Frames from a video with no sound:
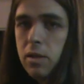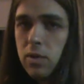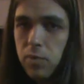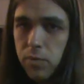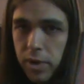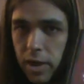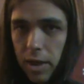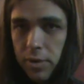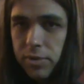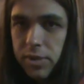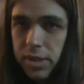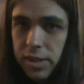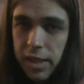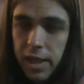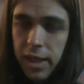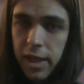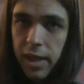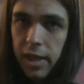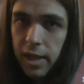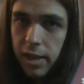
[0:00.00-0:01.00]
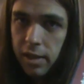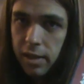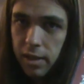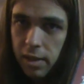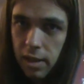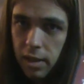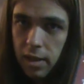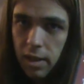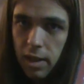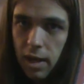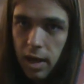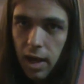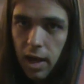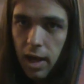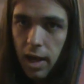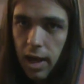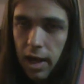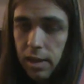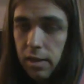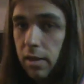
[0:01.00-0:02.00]
When I was a kid,
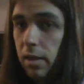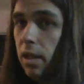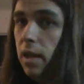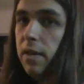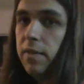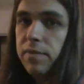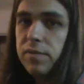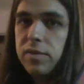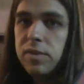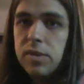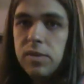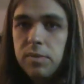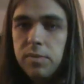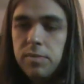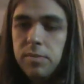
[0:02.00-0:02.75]
I loved